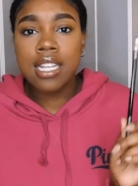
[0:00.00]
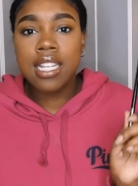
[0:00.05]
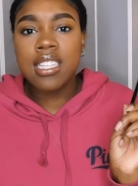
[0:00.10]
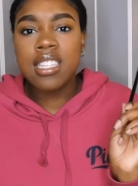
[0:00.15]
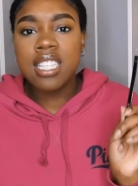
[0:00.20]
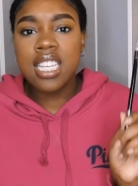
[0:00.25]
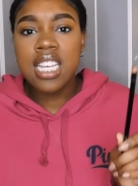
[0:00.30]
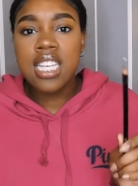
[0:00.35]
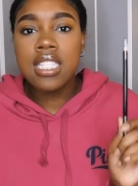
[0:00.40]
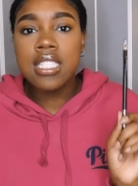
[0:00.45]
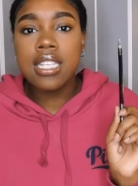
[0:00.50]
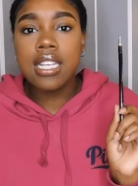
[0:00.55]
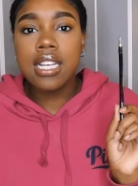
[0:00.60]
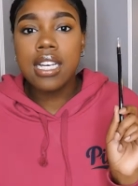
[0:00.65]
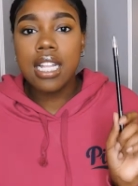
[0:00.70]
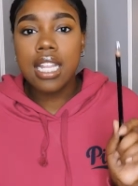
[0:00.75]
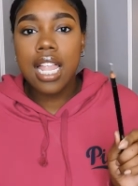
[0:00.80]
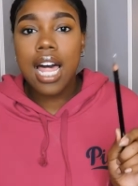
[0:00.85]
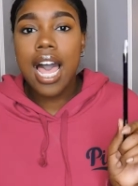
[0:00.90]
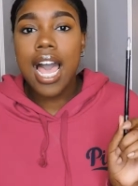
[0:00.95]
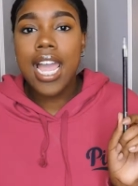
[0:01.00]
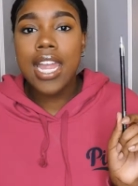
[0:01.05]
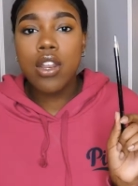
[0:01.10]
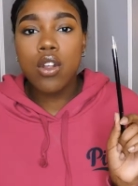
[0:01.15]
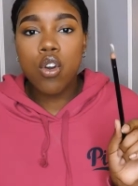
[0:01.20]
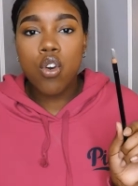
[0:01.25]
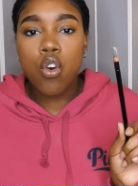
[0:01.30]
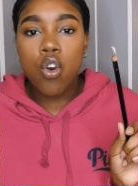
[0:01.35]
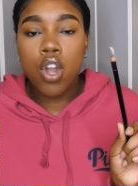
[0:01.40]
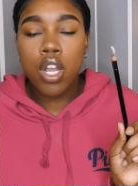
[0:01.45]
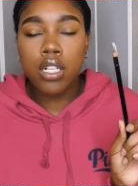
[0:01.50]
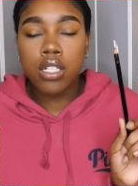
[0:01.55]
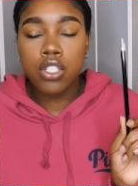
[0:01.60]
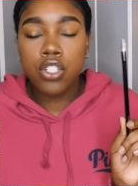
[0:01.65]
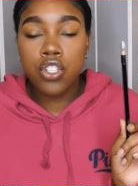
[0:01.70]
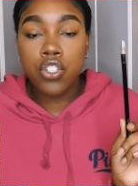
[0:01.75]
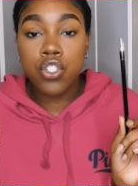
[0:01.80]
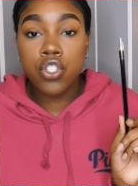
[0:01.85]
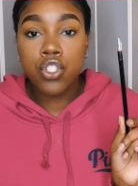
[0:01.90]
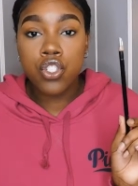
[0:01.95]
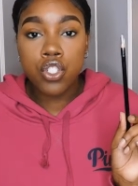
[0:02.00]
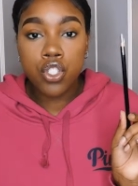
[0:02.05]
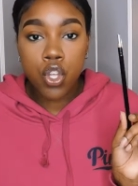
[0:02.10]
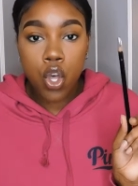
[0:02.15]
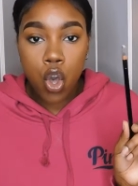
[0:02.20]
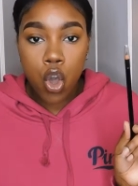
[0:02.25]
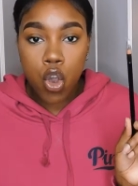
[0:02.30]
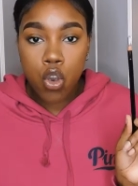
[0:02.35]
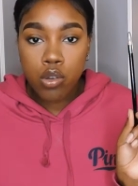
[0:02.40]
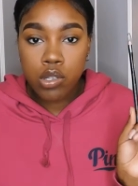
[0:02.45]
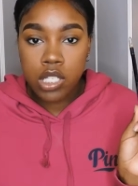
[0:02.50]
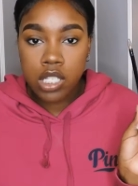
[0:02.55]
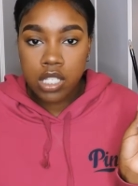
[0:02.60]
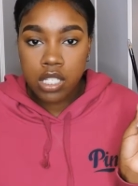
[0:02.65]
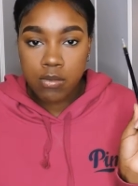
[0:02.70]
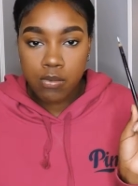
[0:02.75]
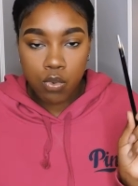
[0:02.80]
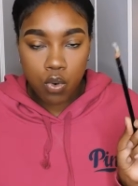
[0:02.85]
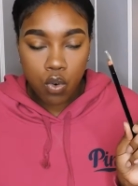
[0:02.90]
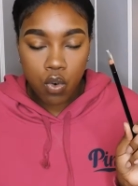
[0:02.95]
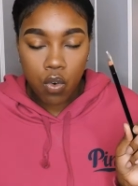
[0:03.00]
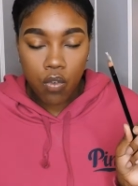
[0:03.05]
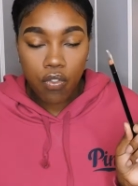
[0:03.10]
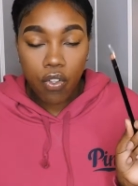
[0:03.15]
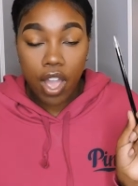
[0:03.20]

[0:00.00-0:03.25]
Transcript: that these glide on just so smooth